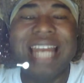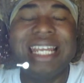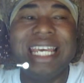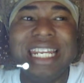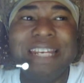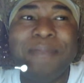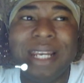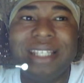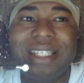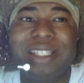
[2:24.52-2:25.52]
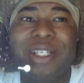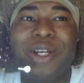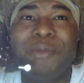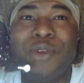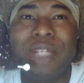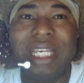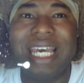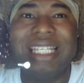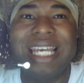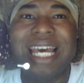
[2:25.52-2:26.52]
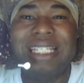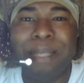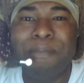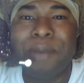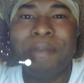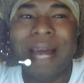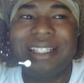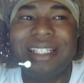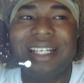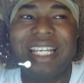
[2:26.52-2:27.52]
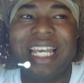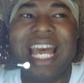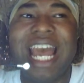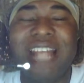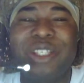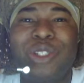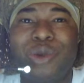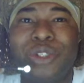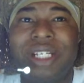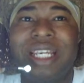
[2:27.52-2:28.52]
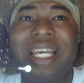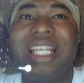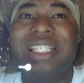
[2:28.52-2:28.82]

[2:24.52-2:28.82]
and inability to communicate diplomatically and socially.